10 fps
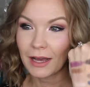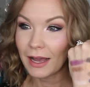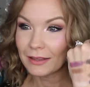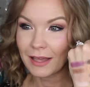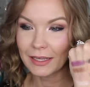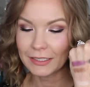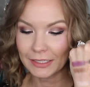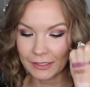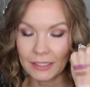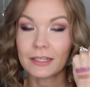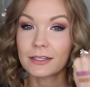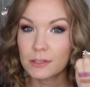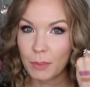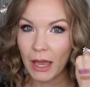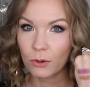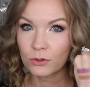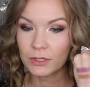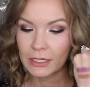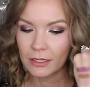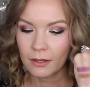I like it. It is
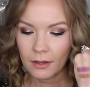powdery,